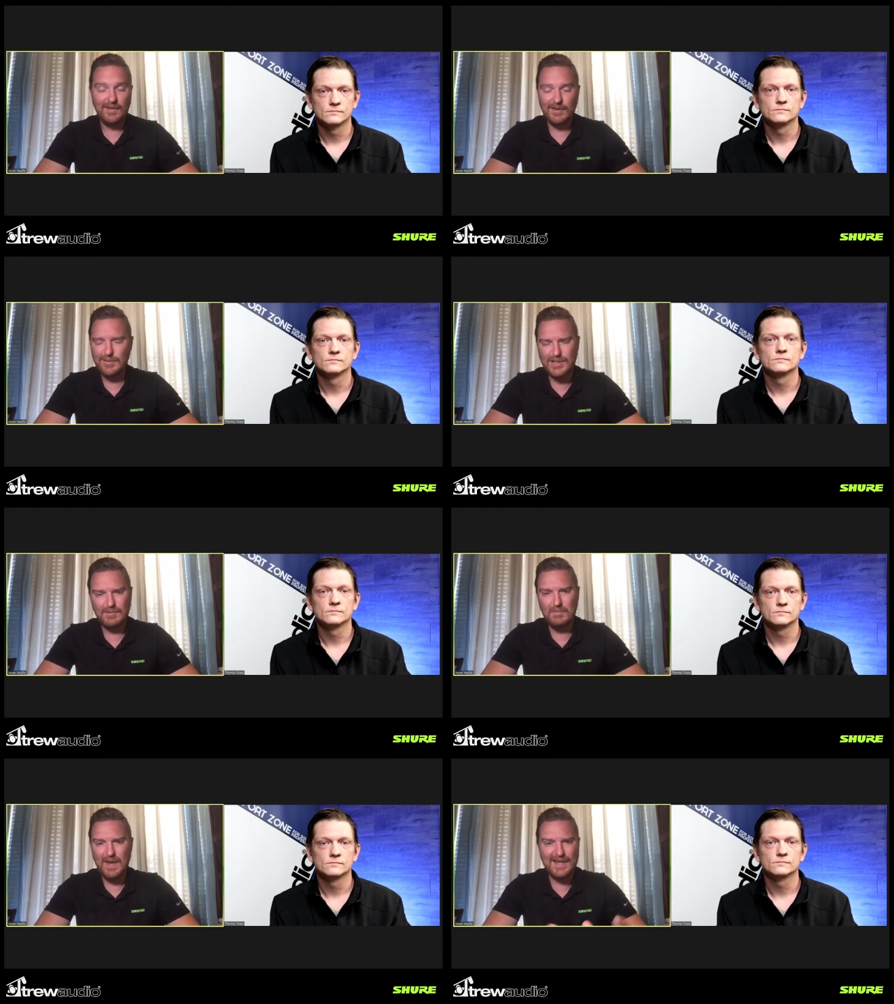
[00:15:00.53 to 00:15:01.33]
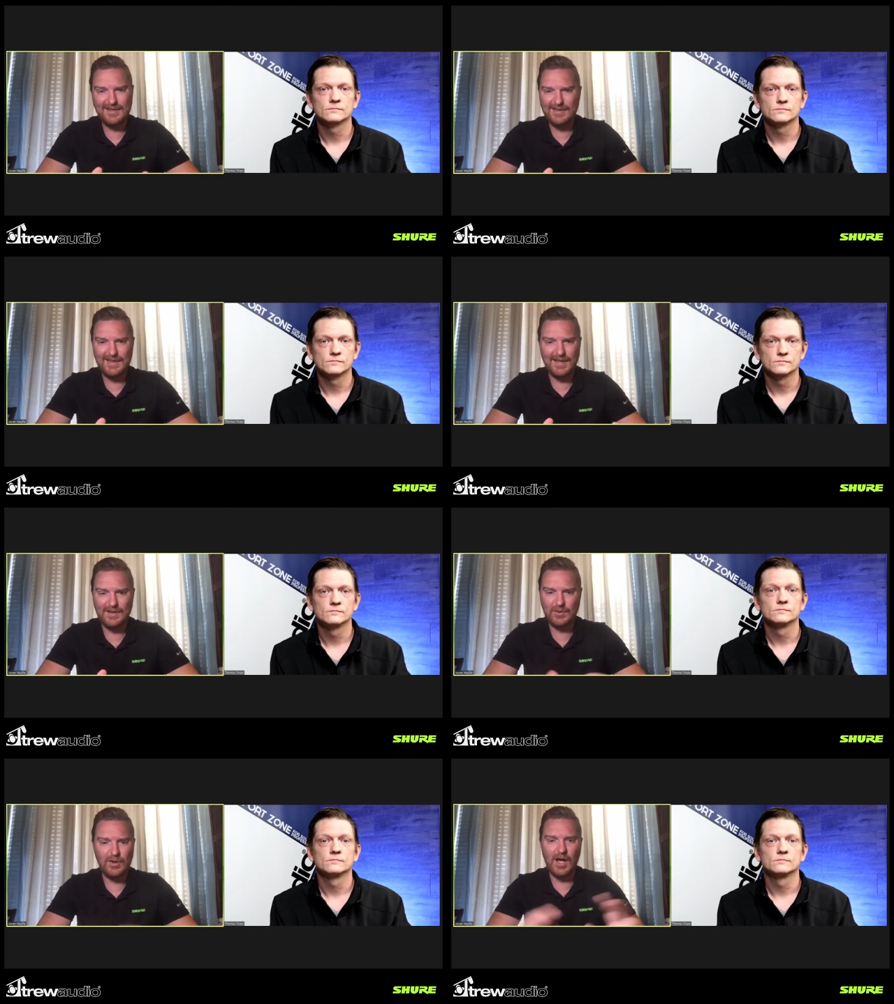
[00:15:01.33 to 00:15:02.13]
Speaker 1: They do some amazing
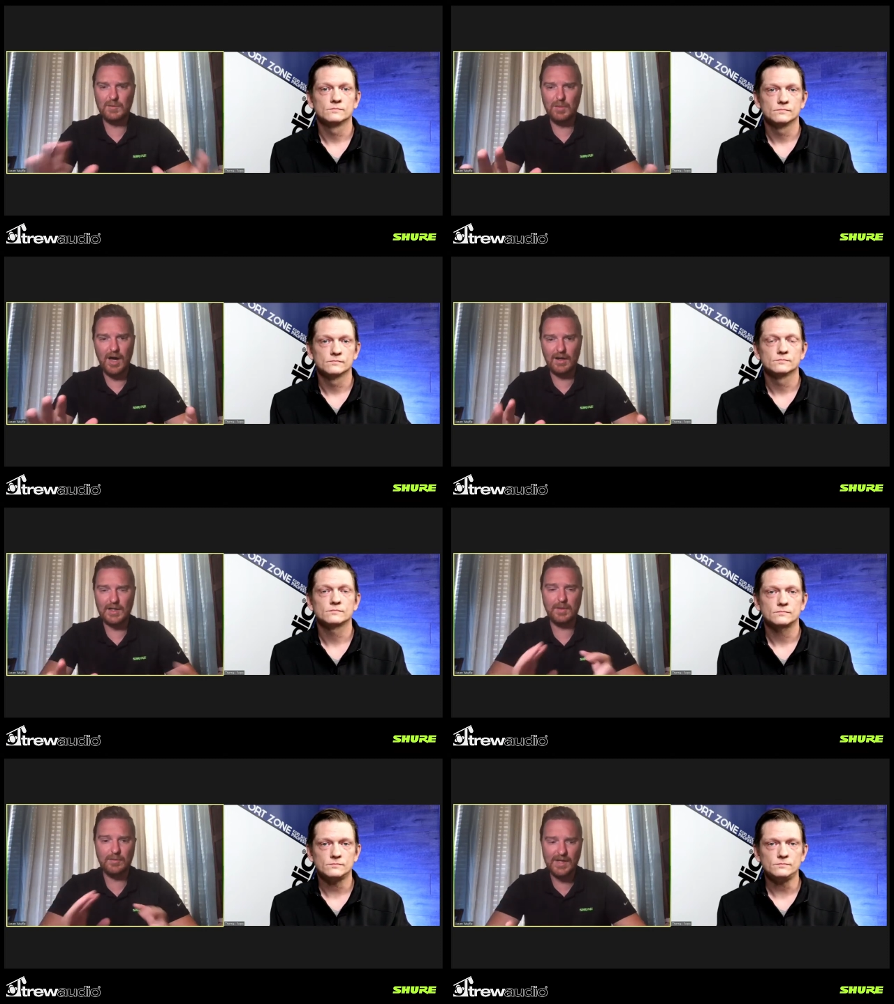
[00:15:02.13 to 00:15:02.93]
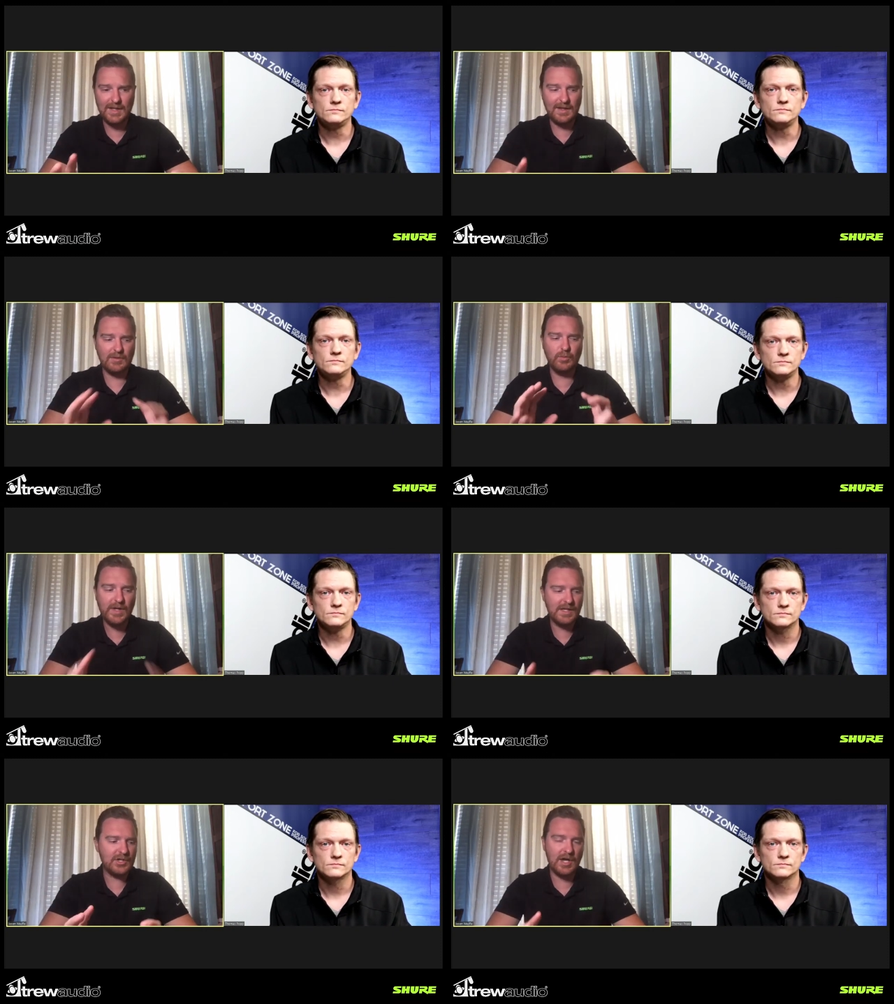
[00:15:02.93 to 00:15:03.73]
things cross products, but really they
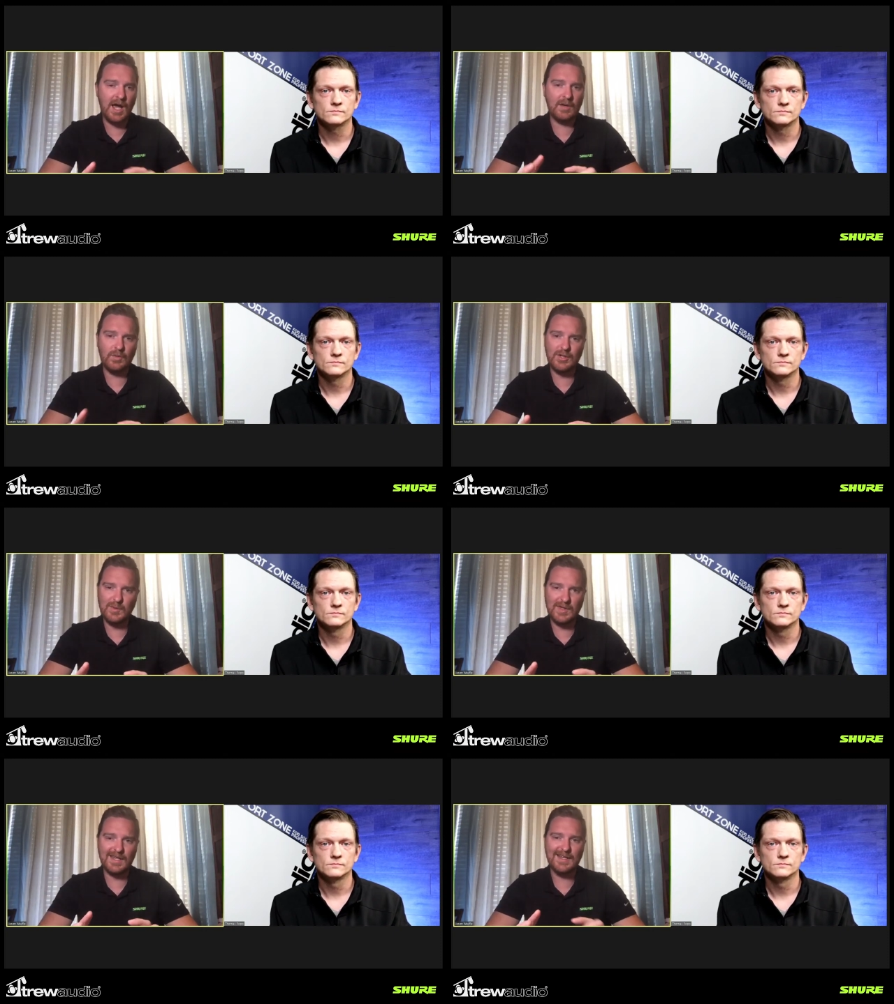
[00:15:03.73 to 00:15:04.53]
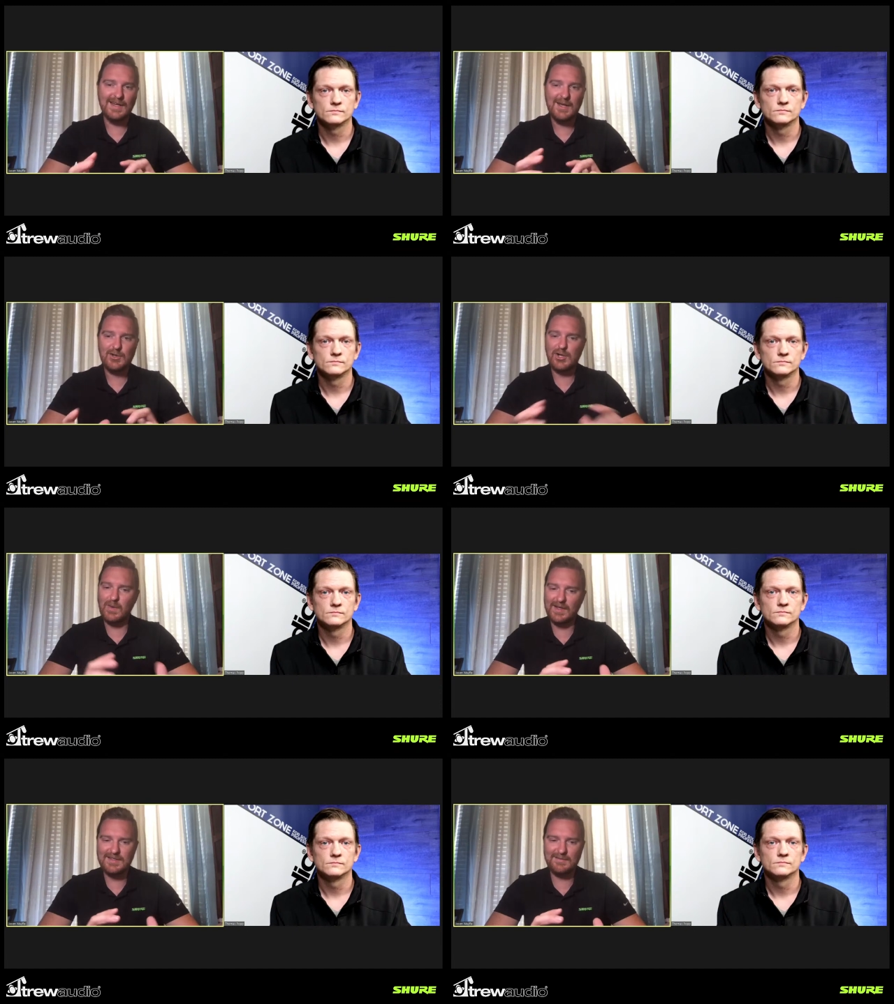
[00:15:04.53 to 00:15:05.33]
really shine when you get
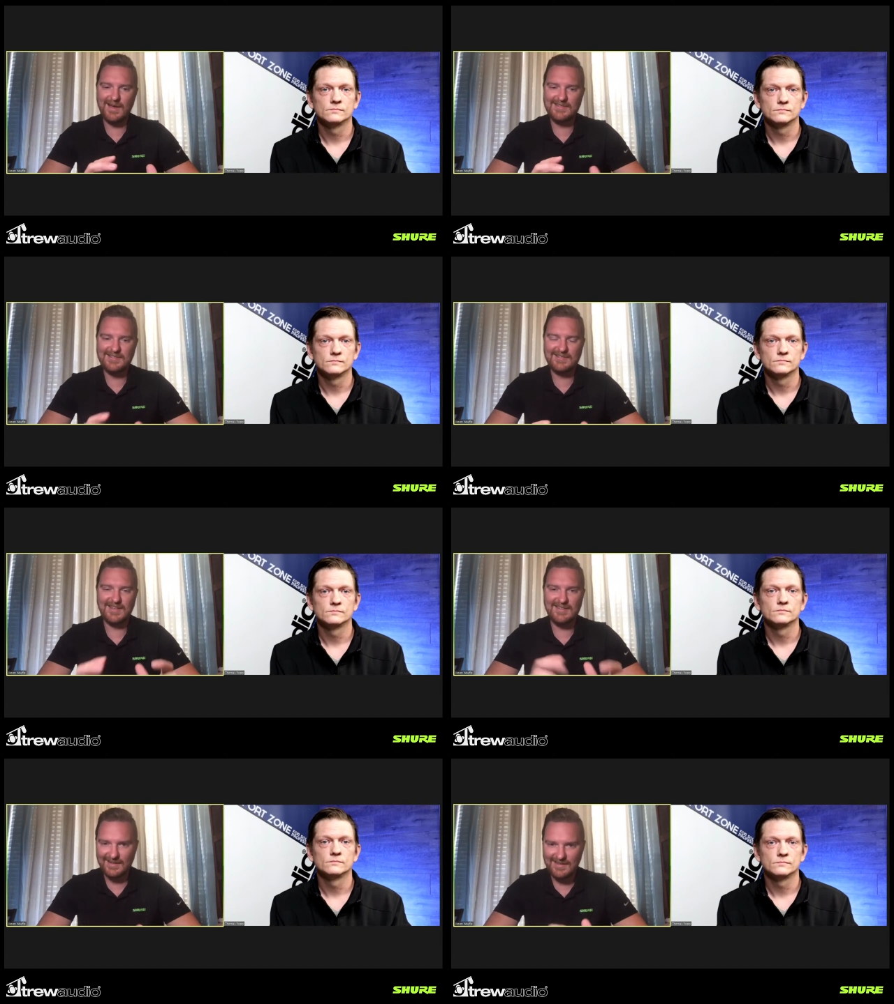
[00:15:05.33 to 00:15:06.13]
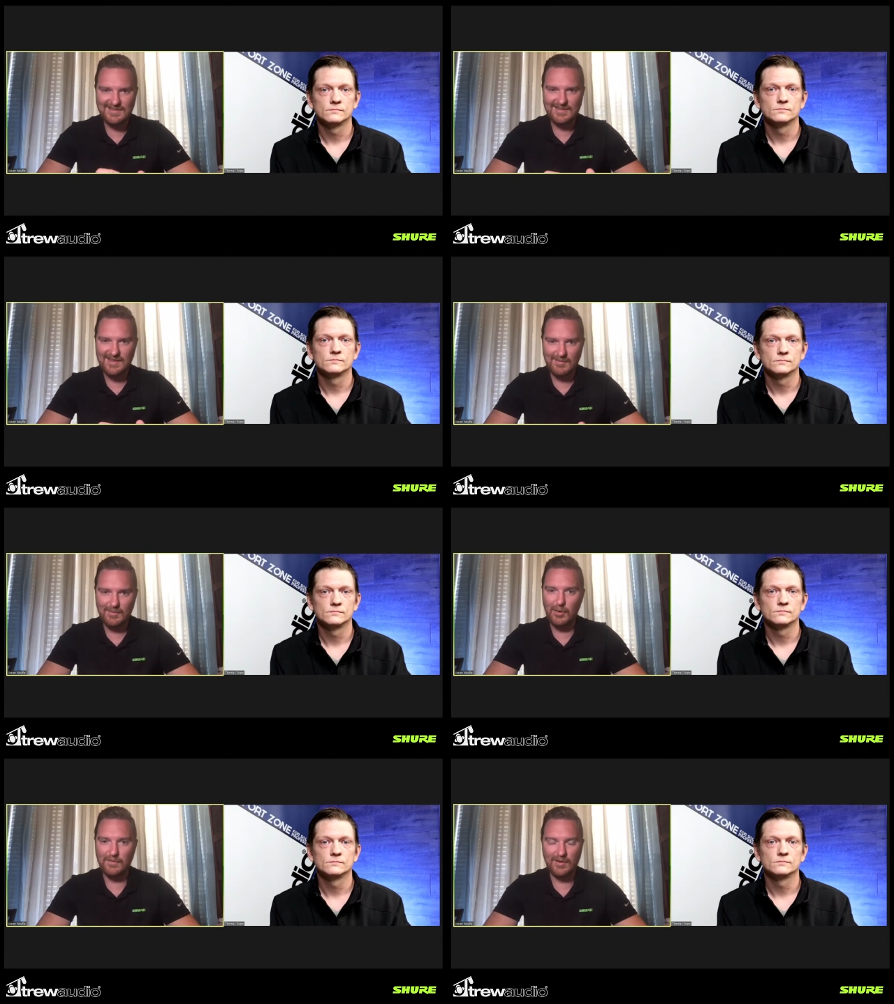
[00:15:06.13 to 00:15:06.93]
ShowLink devices connected to them
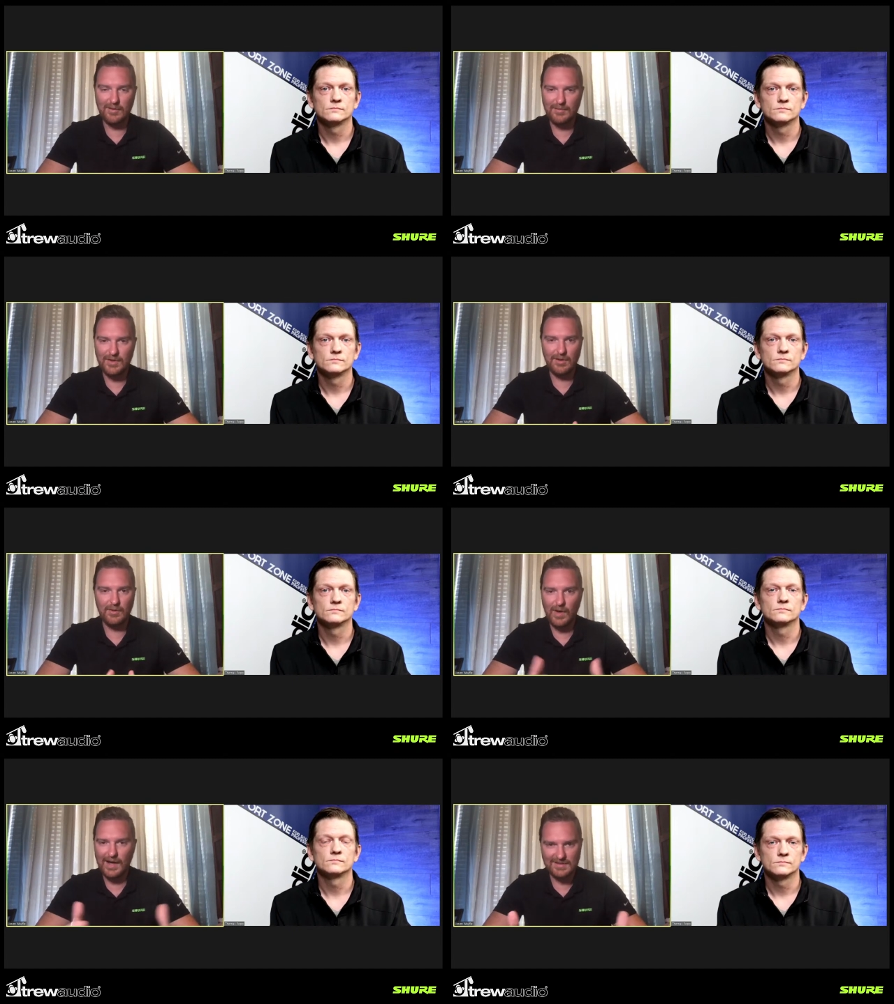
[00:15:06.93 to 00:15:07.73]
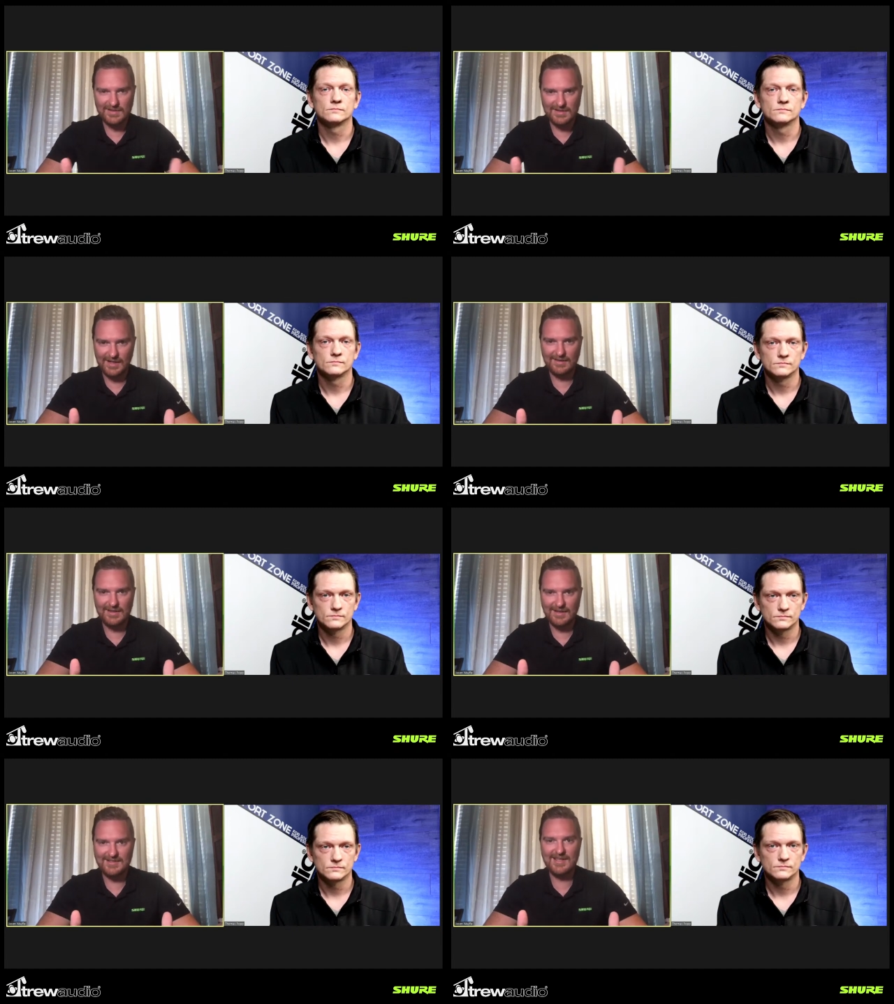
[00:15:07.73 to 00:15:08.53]
over you know the wireless link that
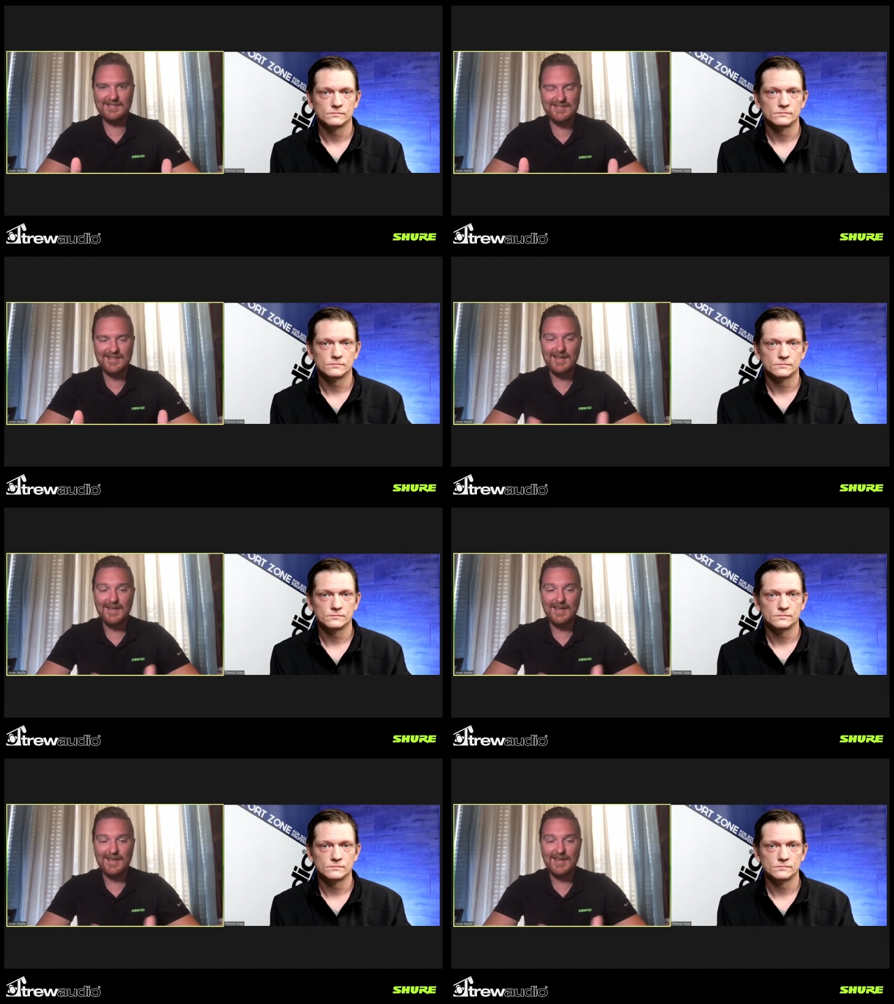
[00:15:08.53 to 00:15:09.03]
exists